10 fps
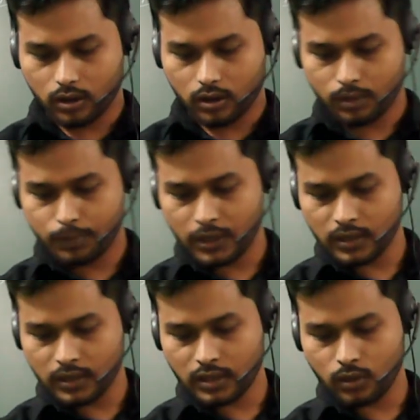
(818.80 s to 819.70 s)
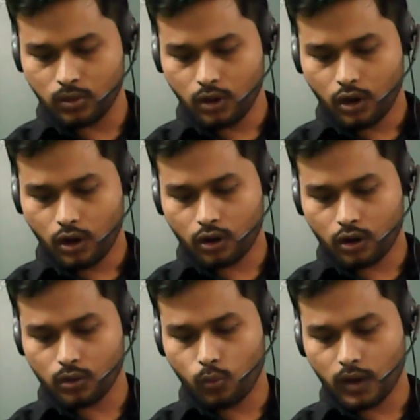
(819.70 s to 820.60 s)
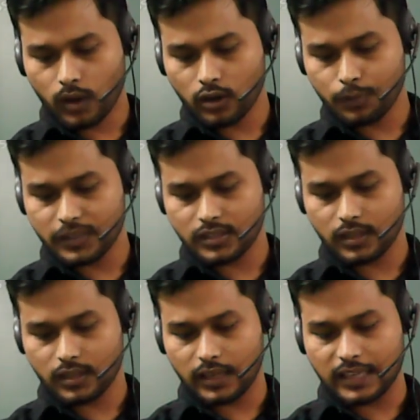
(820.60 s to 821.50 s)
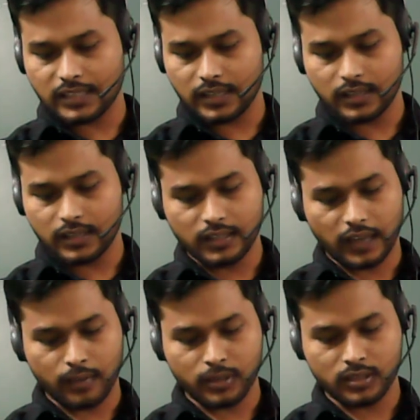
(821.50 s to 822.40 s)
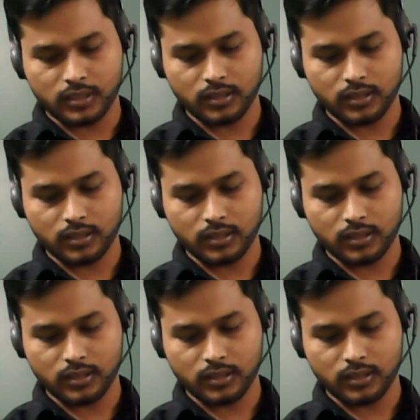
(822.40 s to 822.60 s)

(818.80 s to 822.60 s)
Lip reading: P and Q on one of its extended diameter